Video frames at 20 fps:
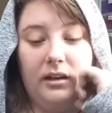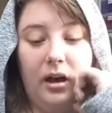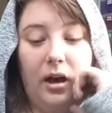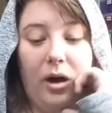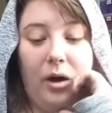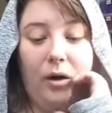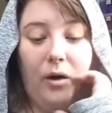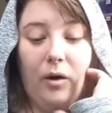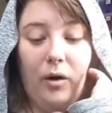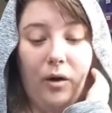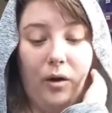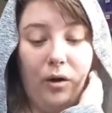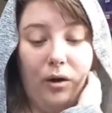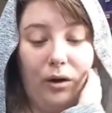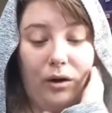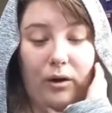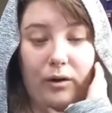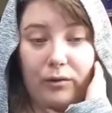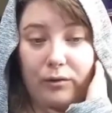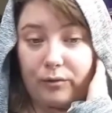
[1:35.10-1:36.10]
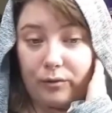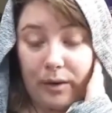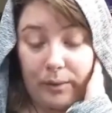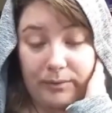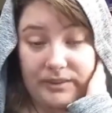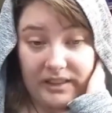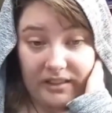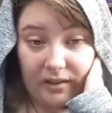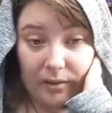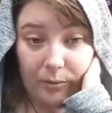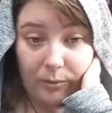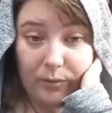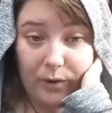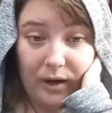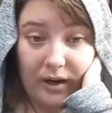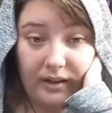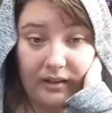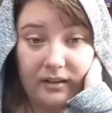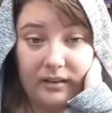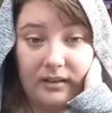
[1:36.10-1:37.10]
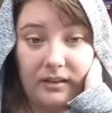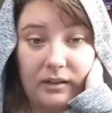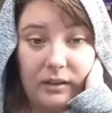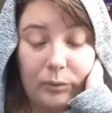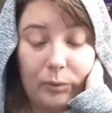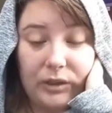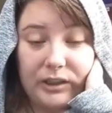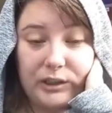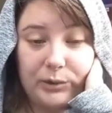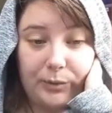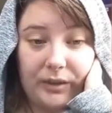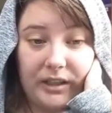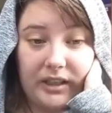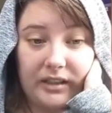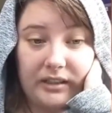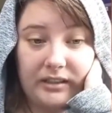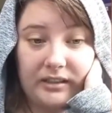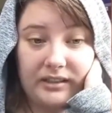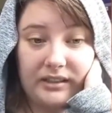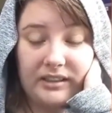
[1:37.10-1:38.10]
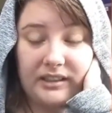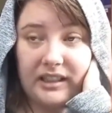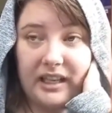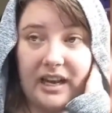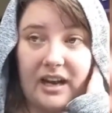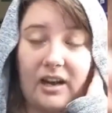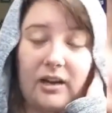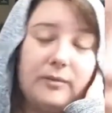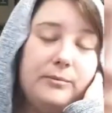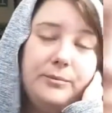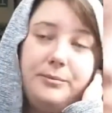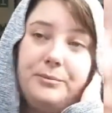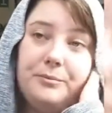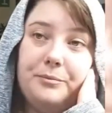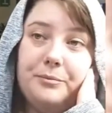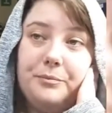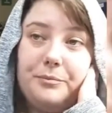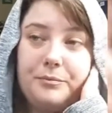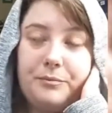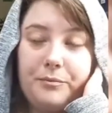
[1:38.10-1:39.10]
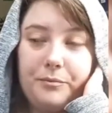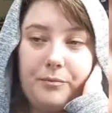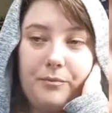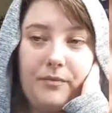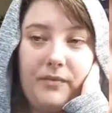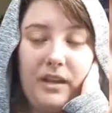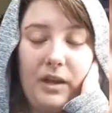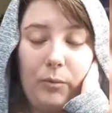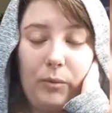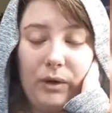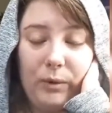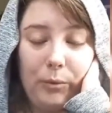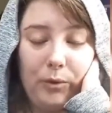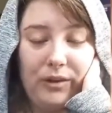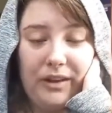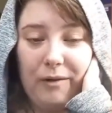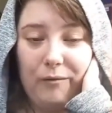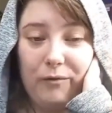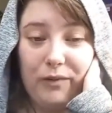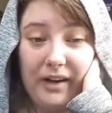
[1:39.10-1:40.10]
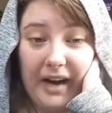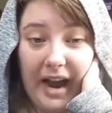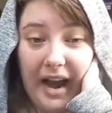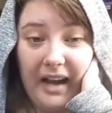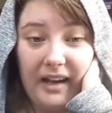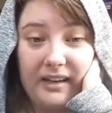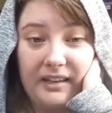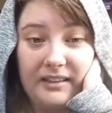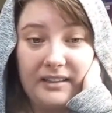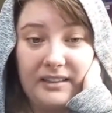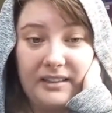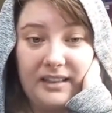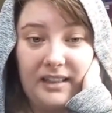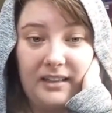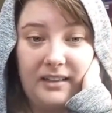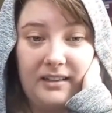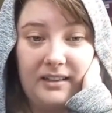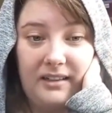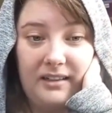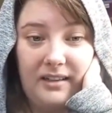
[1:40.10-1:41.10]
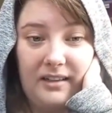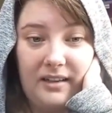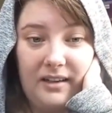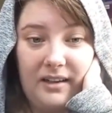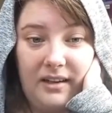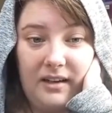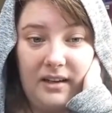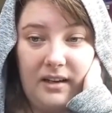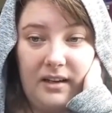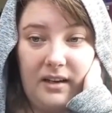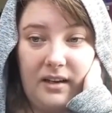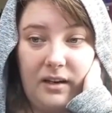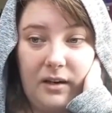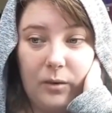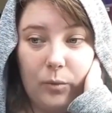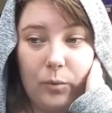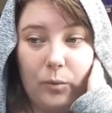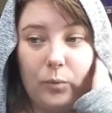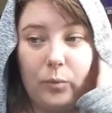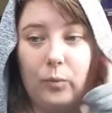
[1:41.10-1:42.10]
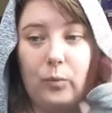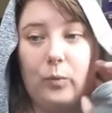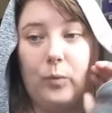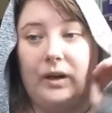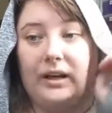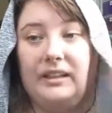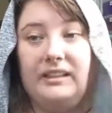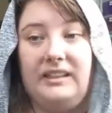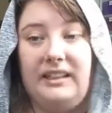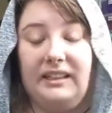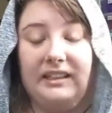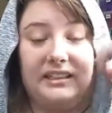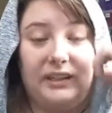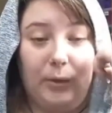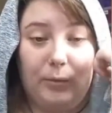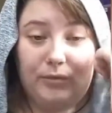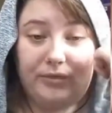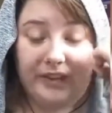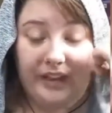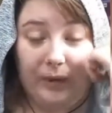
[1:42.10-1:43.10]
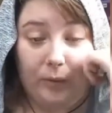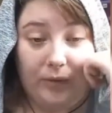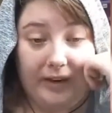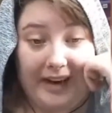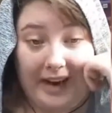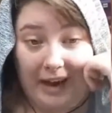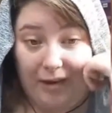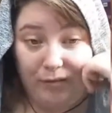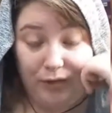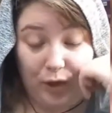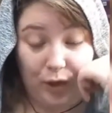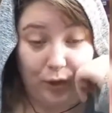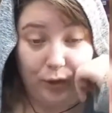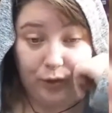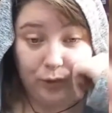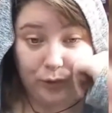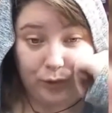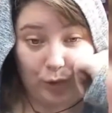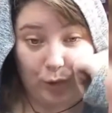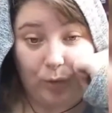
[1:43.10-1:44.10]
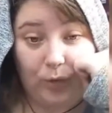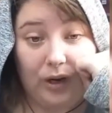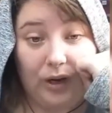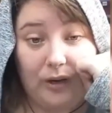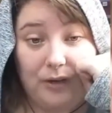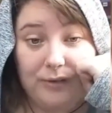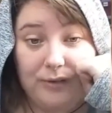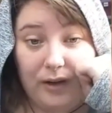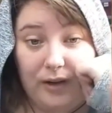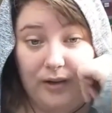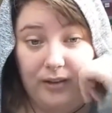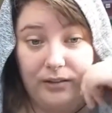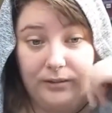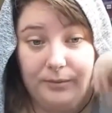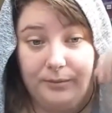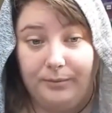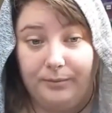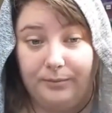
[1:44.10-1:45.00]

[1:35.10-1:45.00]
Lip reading: our reptilian brain, which means that we will then react, which is something we have no control over.